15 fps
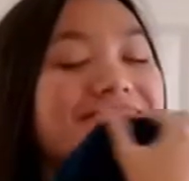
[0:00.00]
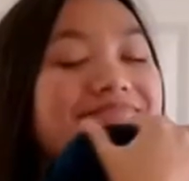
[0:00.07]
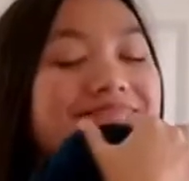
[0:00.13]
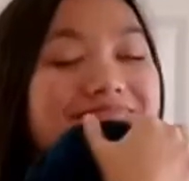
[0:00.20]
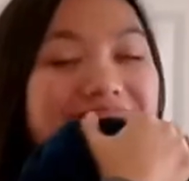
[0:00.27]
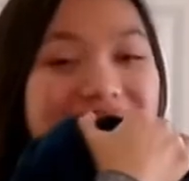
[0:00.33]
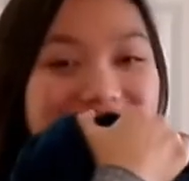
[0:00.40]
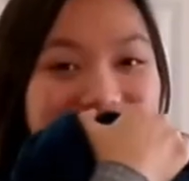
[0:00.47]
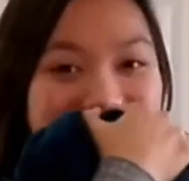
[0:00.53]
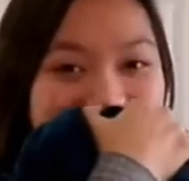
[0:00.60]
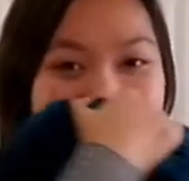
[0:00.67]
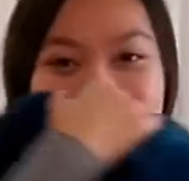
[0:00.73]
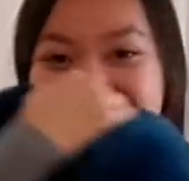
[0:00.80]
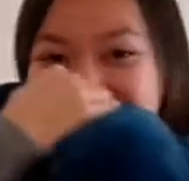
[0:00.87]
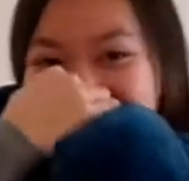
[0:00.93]
I like it a
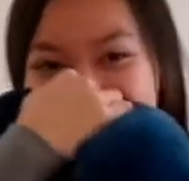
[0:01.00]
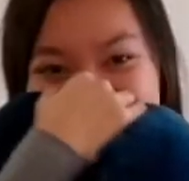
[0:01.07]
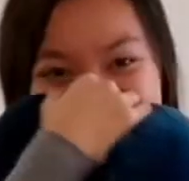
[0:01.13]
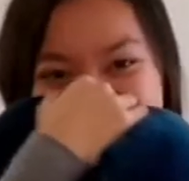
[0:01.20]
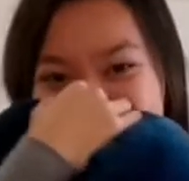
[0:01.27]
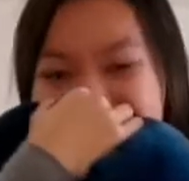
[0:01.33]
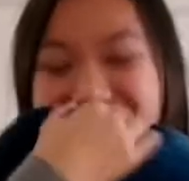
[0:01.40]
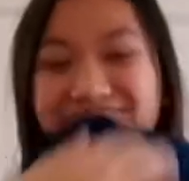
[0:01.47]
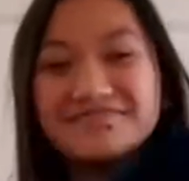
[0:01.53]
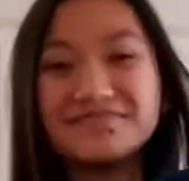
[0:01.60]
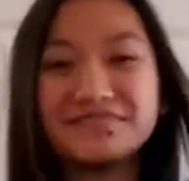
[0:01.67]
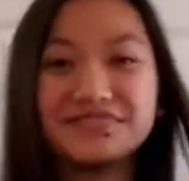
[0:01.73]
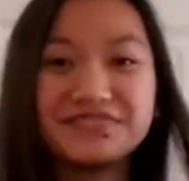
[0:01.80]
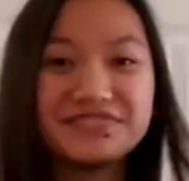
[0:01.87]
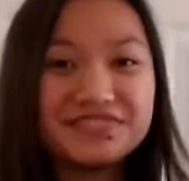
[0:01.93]
lot. Yeah, that's weird.
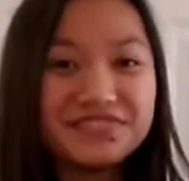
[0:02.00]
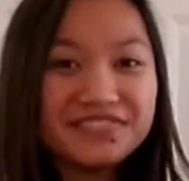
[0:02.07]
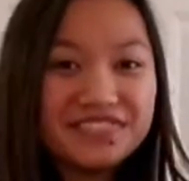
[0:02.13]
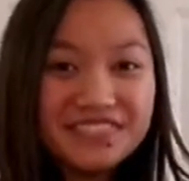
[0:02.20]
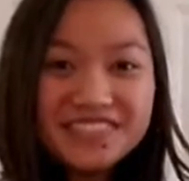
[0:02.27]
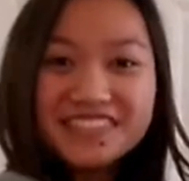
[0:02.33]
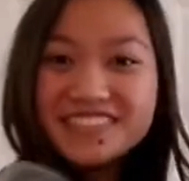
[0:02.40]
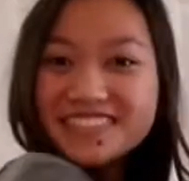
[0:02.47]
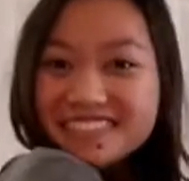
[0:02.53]
Just ignore me.